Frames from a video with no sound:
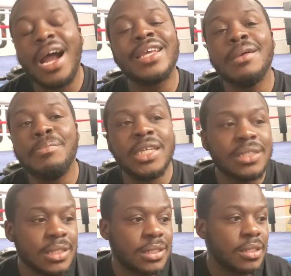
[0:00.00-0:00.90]
Mind your
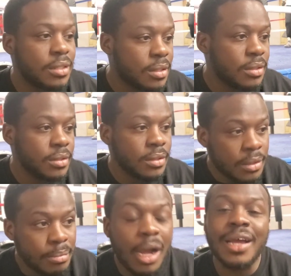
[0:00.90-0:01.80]
business.
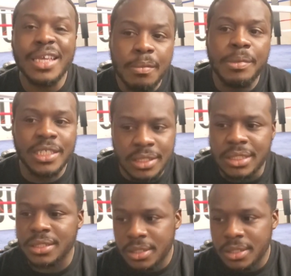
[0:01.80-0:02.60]
Mind your business.